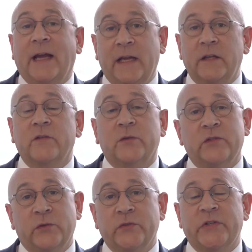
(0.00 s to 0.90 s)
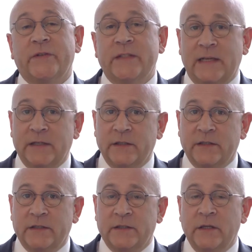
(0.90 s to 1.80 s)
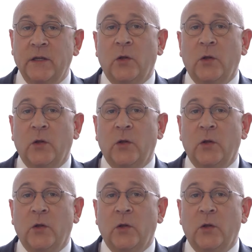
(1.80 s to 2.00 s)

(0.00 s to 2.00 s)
and of course also for delegates.